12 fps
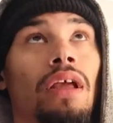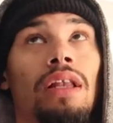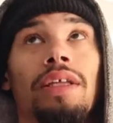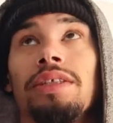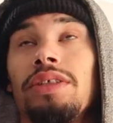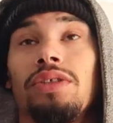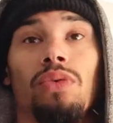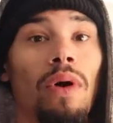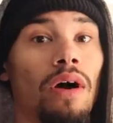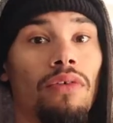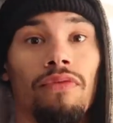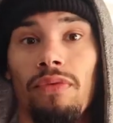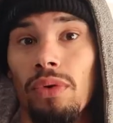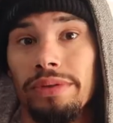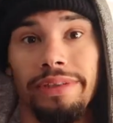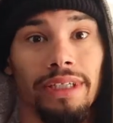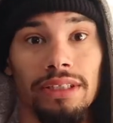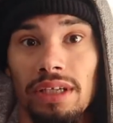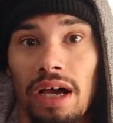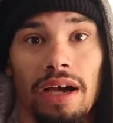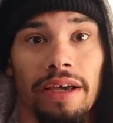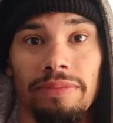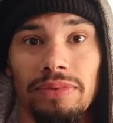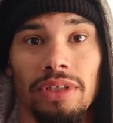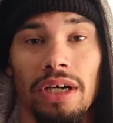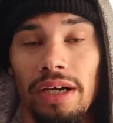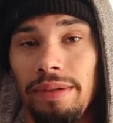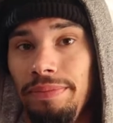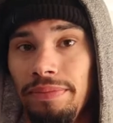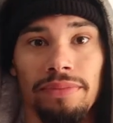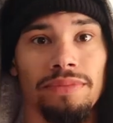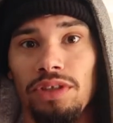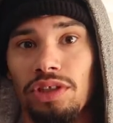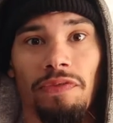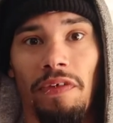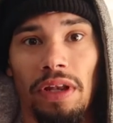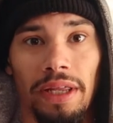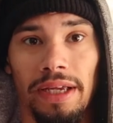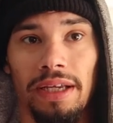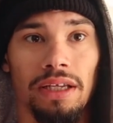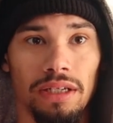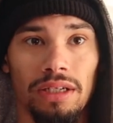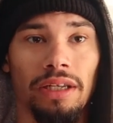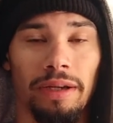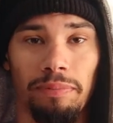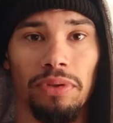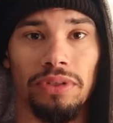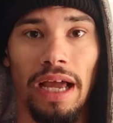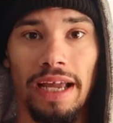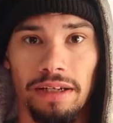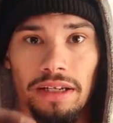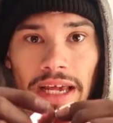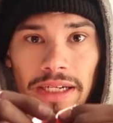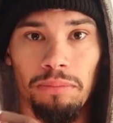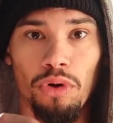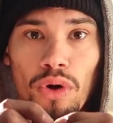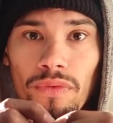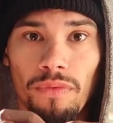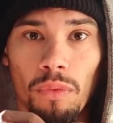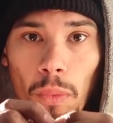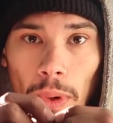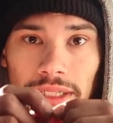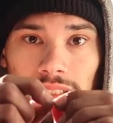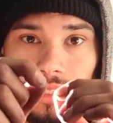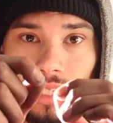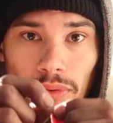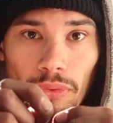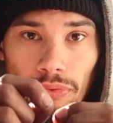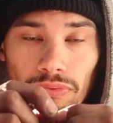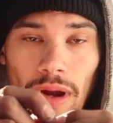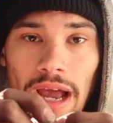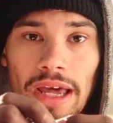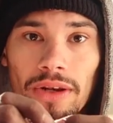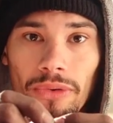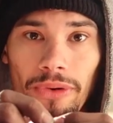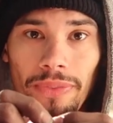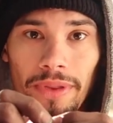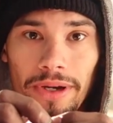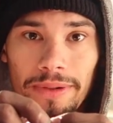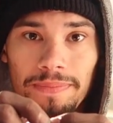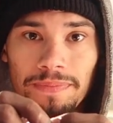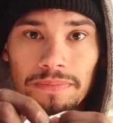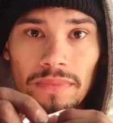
at least 12-14 times, just feeling like I like move one single thread on the